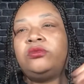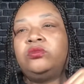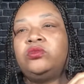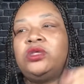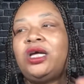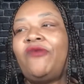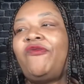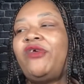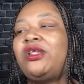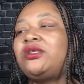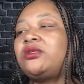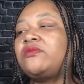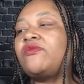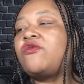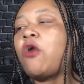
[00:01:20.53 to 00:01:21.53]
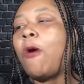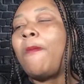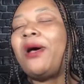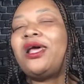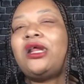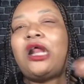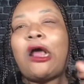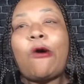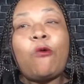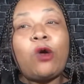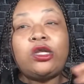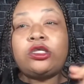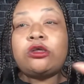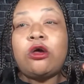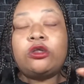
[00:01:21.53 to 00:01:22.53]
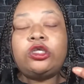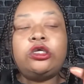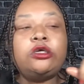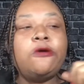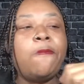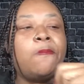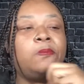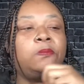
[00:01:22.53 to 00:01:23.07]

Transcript: If it's nobody that I don't want to talk to,